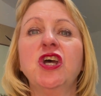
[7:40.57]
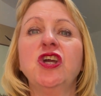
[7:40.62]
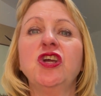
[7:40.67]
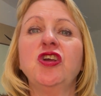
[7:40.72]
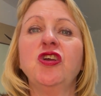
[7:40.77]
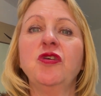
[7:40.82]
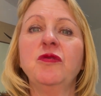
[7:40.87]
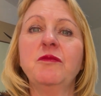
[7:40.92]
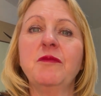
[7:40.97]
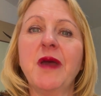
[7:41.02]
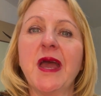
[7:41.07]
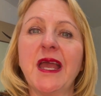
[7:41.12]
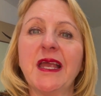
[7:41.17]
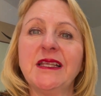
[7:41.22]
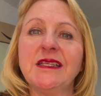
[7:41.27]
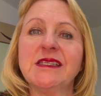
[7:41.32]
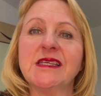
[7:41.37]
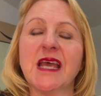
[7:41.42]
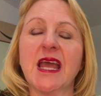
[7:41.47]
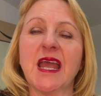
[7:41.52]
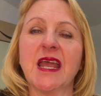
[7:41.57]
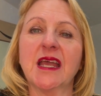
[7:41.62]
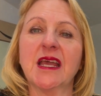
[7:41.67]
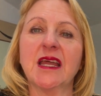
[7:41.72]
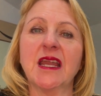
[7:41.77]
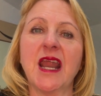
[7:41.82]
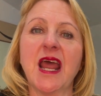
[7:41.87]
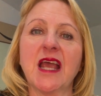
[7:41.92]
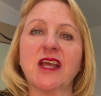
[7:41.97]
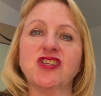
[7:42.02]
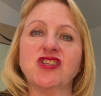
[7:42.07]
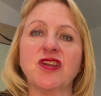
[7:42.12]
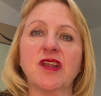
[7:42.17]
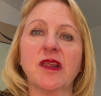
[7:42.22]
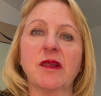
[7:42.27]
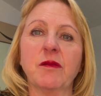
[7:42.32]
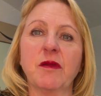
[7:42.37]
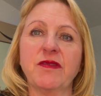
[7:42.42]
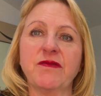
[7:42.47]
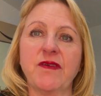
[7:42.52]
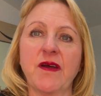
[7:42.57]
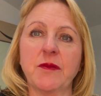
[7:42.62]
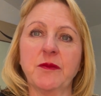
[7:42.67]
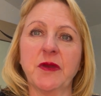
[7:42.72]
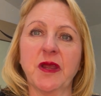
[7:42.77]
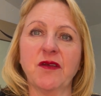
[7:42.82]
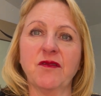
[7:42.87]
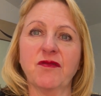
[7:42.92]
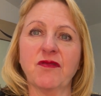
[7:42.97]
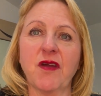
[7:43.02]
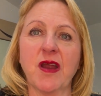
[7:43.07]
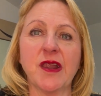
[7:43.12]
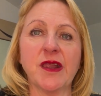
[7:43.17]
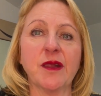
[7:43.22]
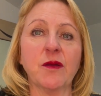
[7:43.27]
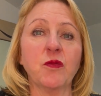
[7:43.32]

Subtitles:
you maintain connections with family and friends.